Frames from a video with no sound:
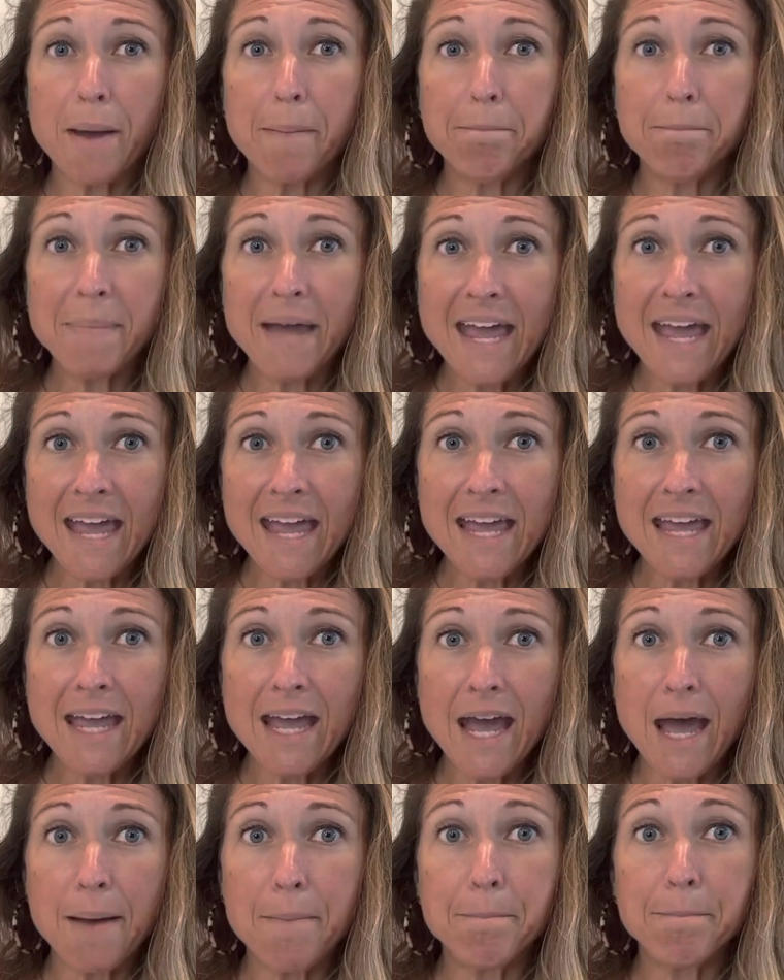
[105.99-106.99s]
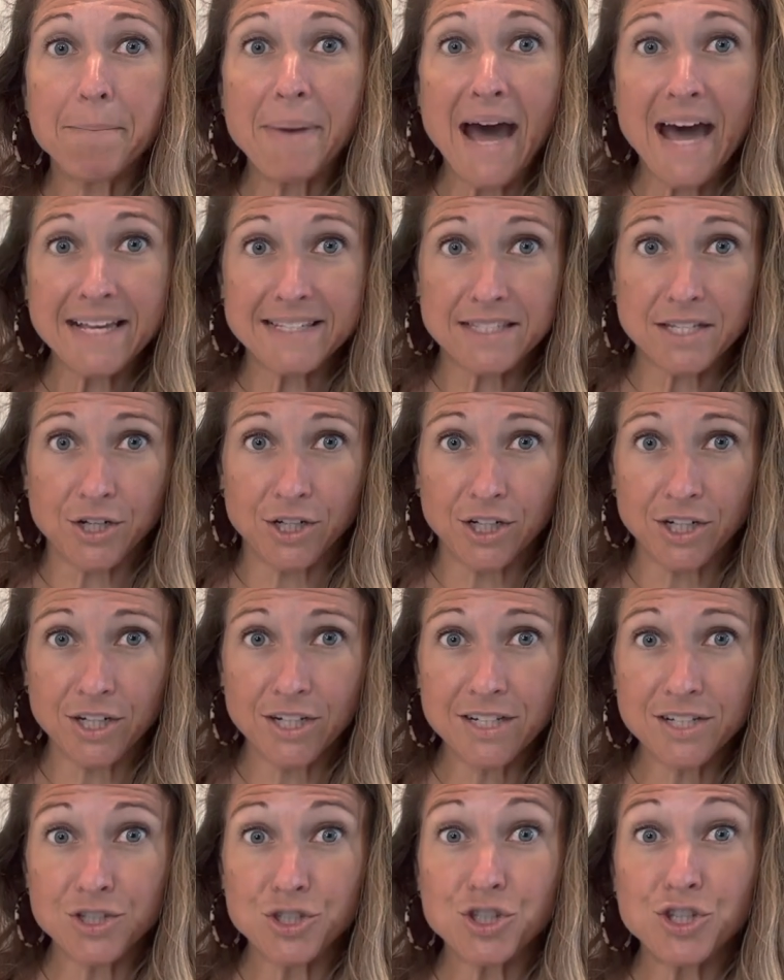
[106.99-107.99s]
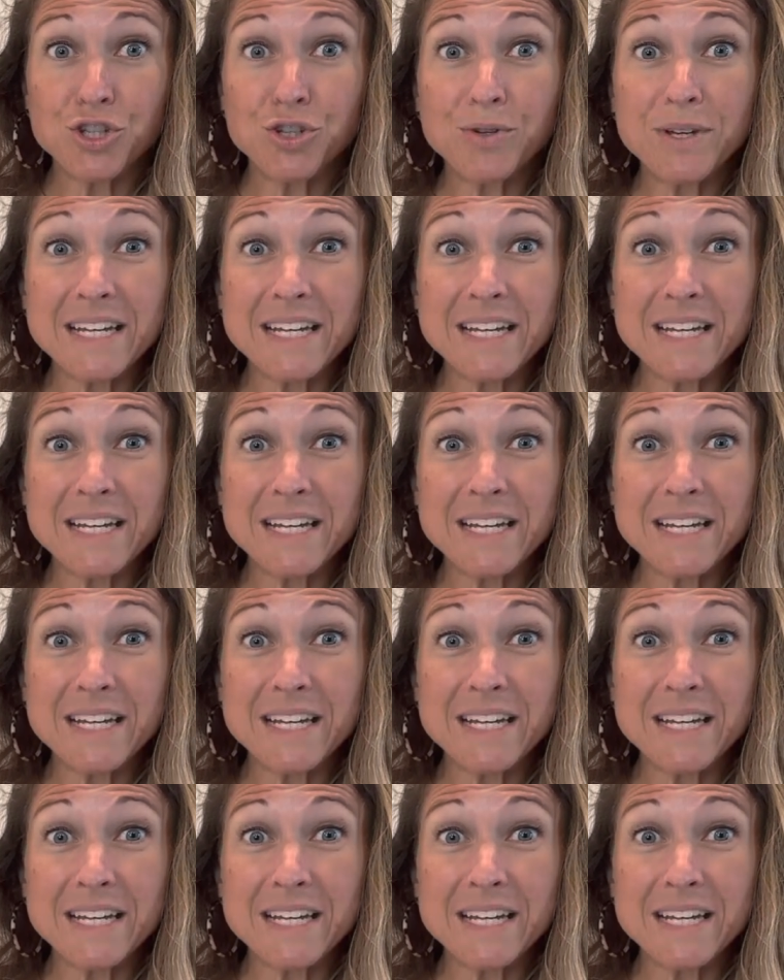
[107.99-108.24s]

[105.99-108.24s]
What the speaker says: MAYAMBASSADOR to